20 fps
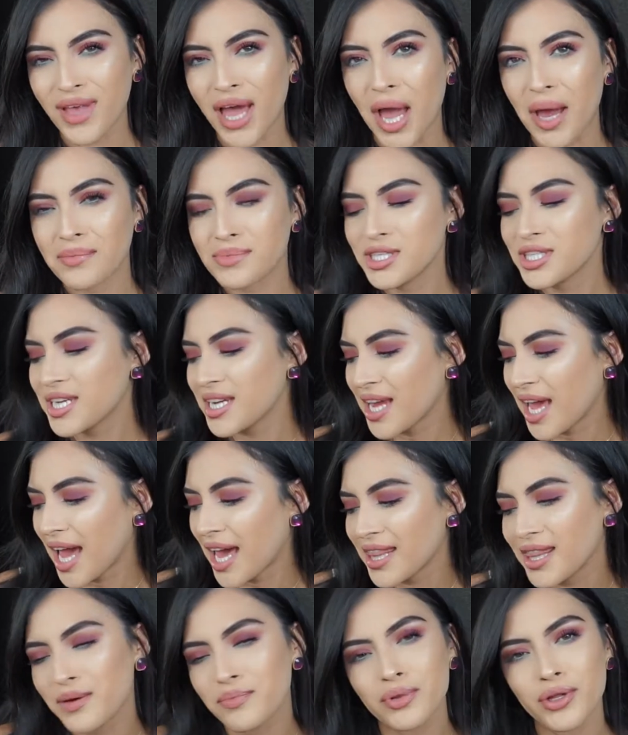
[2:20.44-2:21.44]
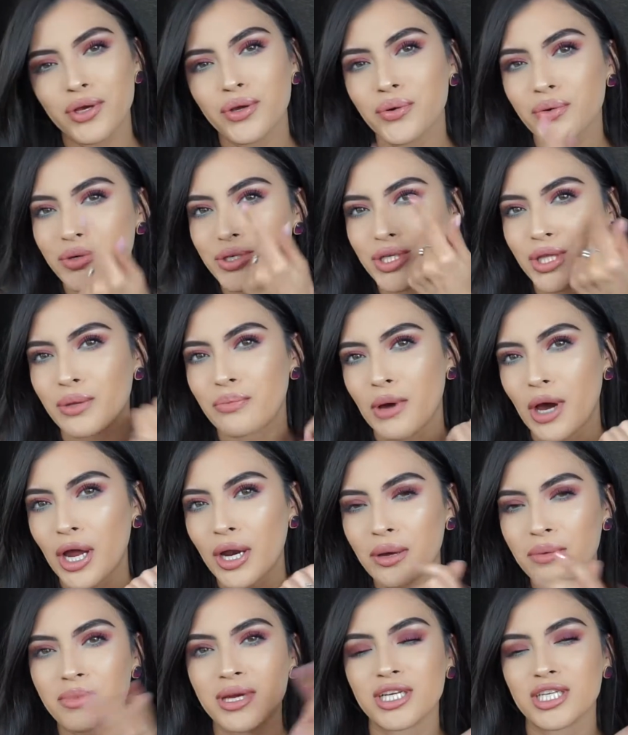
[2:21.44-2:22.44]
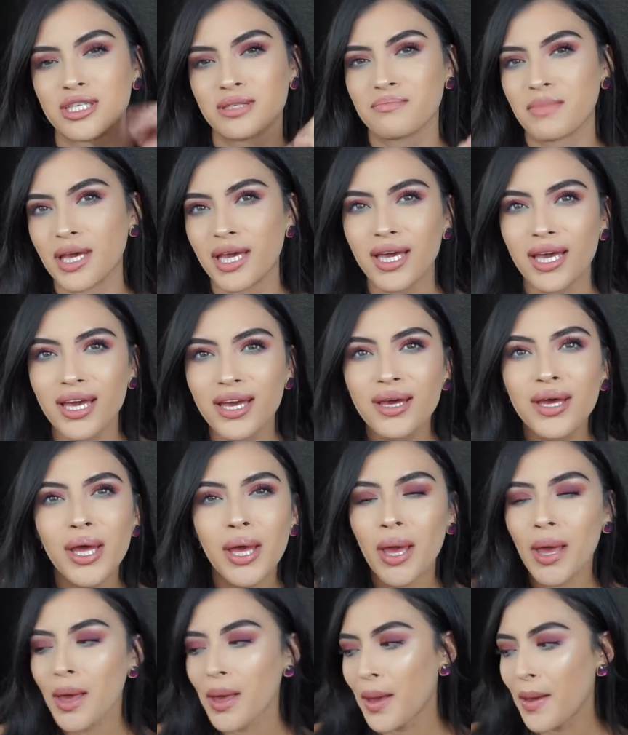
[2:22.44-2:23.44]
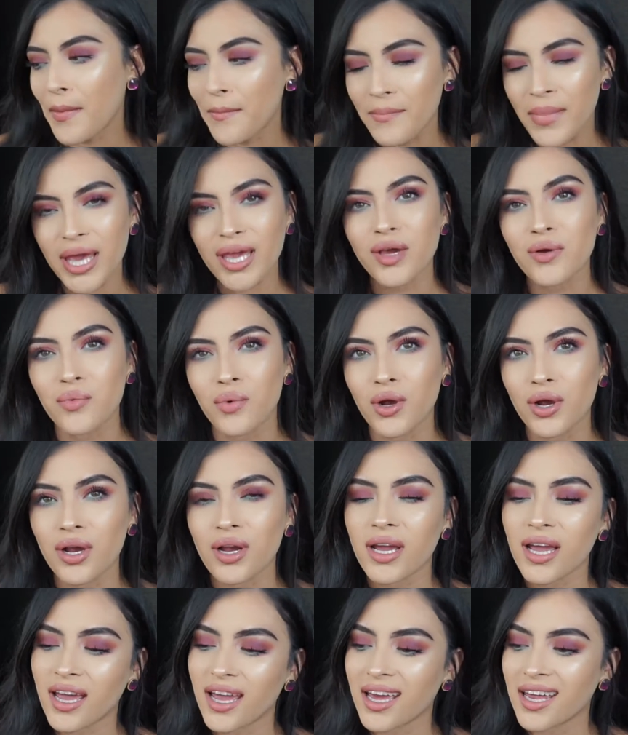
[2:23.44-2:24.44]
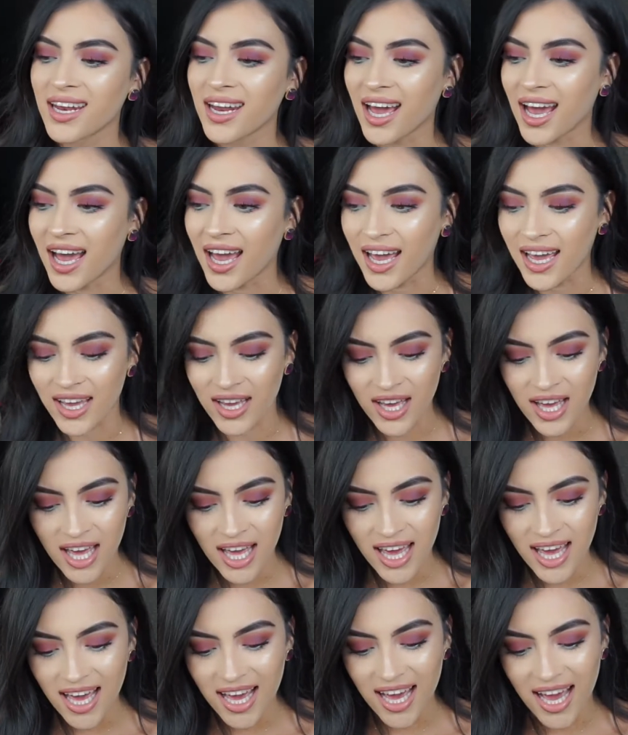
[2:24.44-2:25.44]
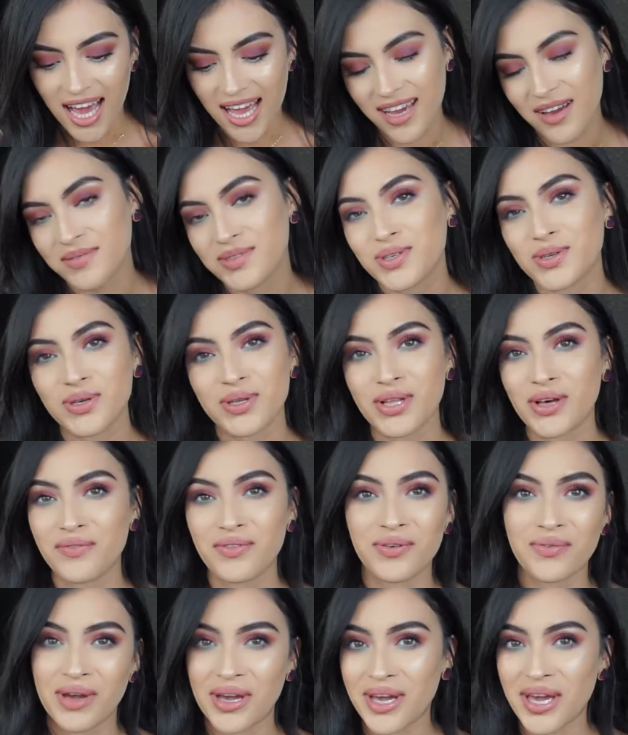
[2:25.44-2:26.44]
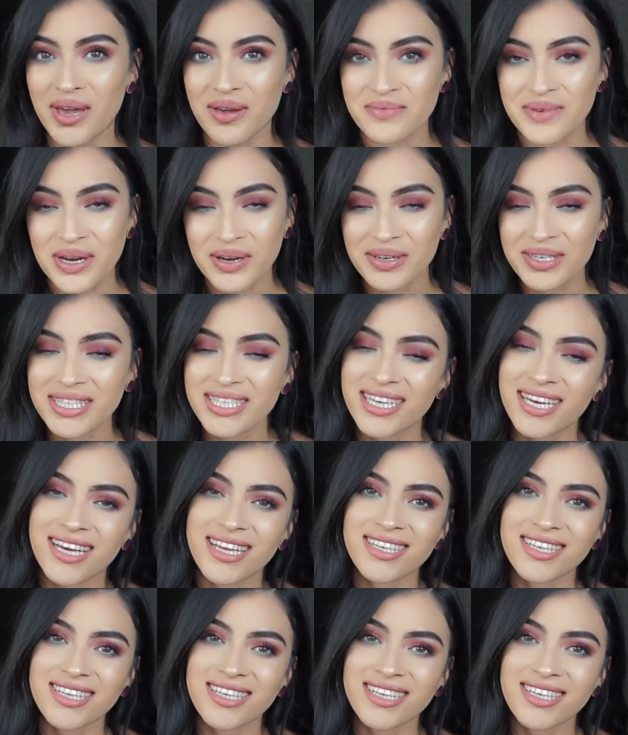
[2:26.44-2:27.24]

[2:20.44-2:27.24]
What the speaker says: I'm just gonna add the blue to the bottom and just make it work. And I absolutely love the way it came out.